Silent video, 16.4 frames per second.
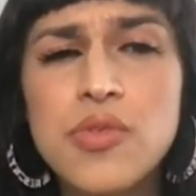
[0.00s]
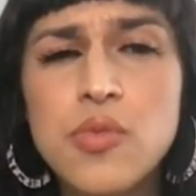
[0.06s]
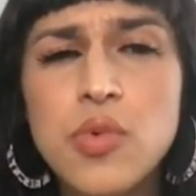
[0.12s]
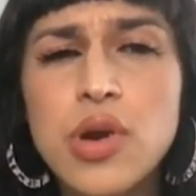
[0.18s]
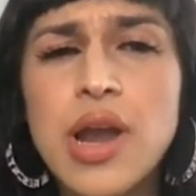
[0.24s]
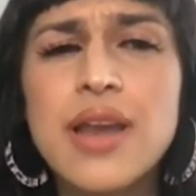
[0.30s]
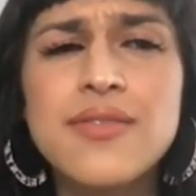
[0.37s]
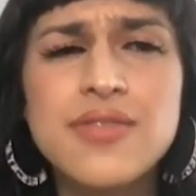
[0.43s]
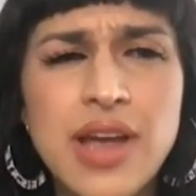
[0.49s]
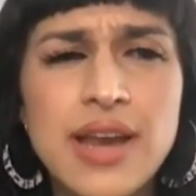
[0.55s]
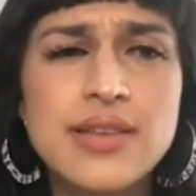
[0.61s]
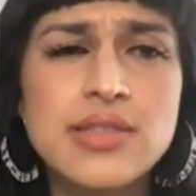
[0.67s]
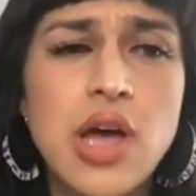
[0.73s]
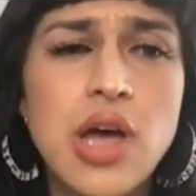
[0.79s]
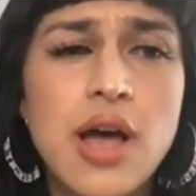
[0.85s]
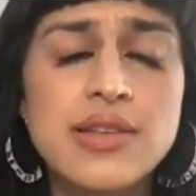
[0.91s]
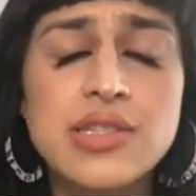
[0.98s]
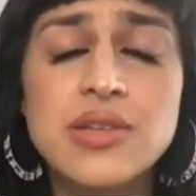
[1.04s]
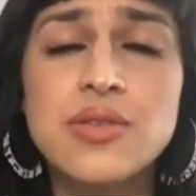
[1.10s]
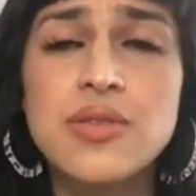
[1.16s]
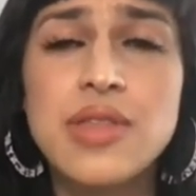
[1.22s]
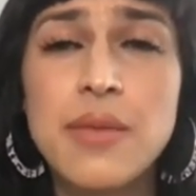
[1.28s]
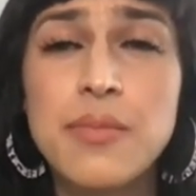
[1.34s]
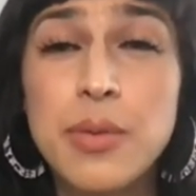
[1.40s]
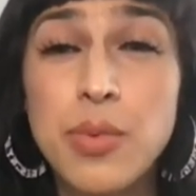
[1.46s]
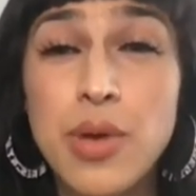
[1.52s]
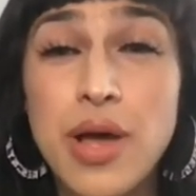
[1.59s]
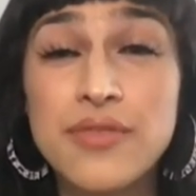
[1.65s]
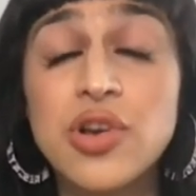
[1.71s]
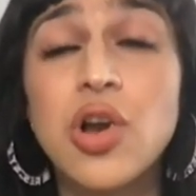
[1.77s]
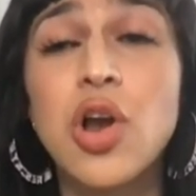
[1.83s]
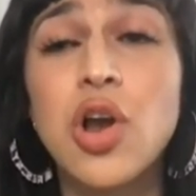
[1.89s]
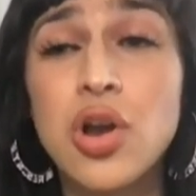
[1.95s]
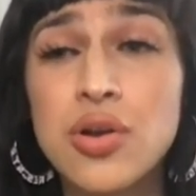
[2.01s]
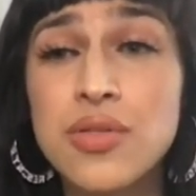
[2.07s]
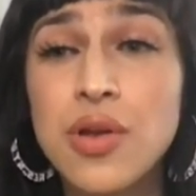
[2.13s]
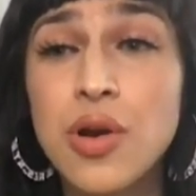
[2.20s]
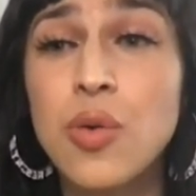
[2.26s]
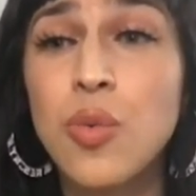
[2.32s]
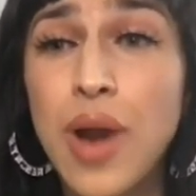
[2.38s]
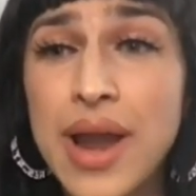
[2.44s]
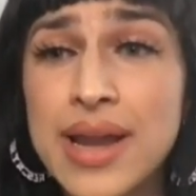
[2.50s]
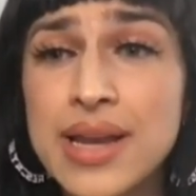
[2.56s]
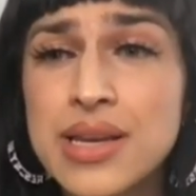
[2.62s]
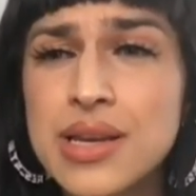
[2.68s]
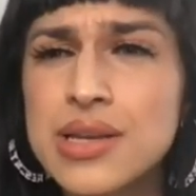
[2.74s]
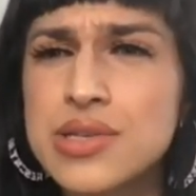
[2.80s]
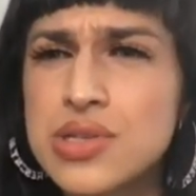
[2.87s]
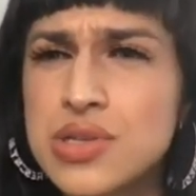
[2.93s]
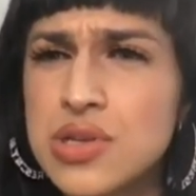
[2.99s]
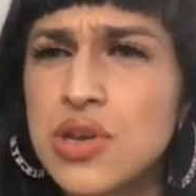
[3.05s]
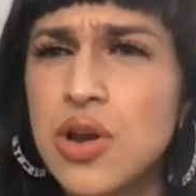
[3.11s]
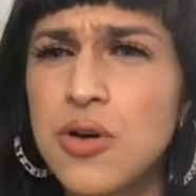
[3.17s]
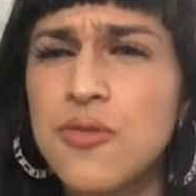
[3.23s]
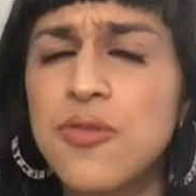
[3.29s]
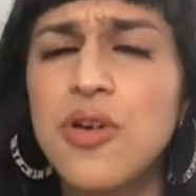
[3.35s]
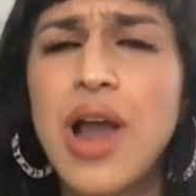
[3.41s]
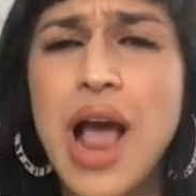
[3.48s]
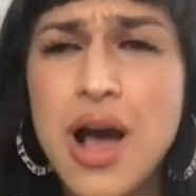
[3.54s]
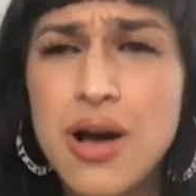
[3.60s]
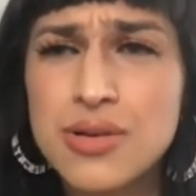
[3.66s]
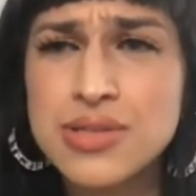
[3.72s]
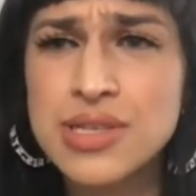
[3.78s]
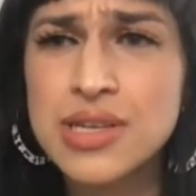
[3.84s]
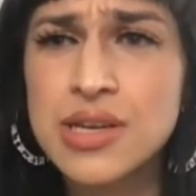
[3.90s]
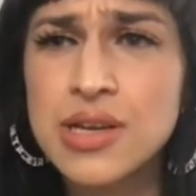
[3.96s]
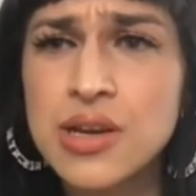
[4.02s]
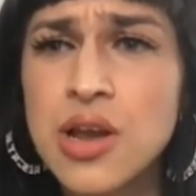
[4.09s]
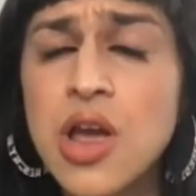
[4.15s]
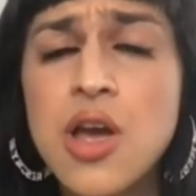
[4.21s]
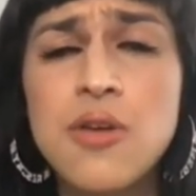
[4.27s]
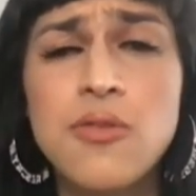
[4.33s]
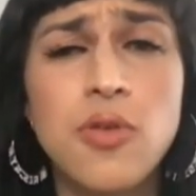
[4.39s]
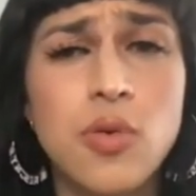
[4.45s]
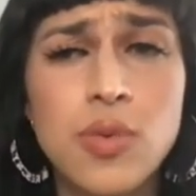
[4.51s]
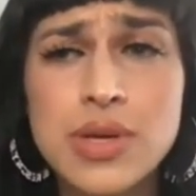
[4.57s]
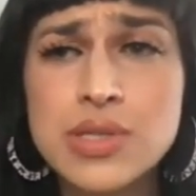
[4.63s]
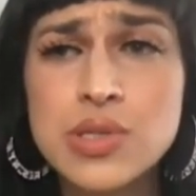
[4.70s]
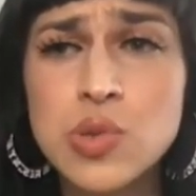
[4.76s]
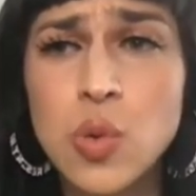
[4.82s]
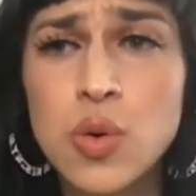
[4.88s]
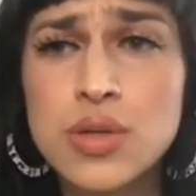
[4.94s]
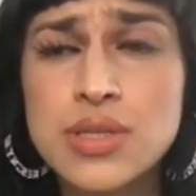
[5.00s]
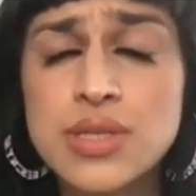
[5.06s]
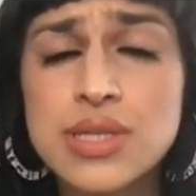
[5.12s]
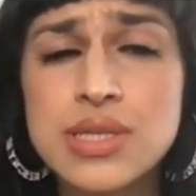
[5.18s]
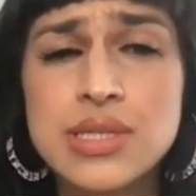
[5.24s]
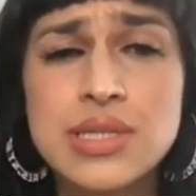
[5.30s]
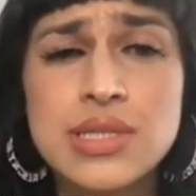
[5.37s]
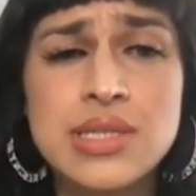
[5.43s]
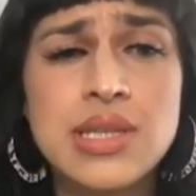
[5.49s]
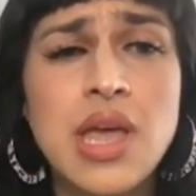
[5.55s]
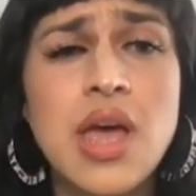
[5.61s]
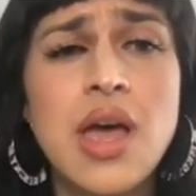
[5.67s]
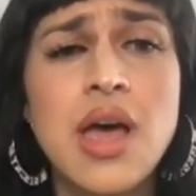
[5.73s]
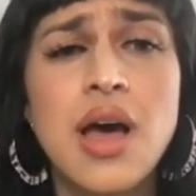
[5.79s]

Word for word: we're kind of kind of taught to, that people have to earn their right, you know, for housing, for resources,